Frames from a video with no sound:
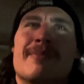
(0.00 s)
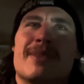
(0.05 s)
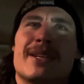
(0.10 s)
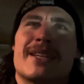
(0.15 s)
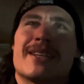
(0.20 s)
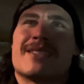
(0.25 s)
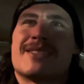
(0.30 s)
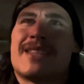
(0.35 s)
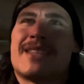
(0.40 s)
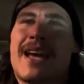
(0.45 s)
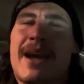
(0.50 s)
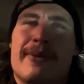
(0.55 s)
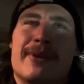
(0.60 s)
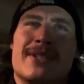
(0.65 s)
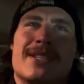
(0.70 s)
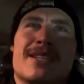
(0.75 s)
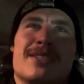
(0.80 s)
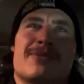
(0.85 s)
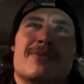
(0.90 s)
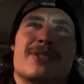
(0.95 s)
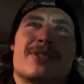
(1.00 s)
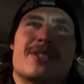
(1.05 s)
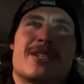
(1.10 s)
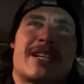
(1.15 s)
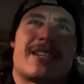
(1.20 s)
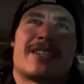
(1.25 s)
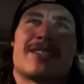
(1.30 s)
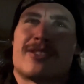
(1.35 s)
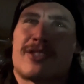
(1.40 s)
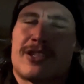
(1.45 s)
because that rotisserie
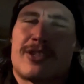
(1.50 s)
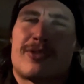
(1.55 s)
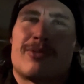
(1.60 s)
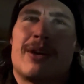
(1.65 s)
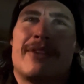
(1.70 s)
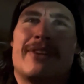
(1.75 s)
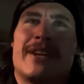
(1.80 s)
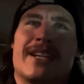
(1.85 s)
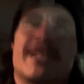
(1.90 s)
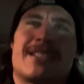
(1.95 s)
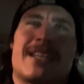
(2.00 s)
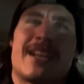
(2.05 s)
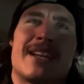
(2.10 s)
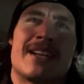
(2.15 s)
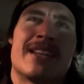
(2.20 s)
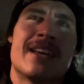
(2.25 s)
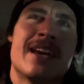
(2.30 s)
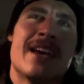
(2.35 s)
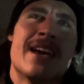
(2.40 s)
chicken is a 12 out of 10.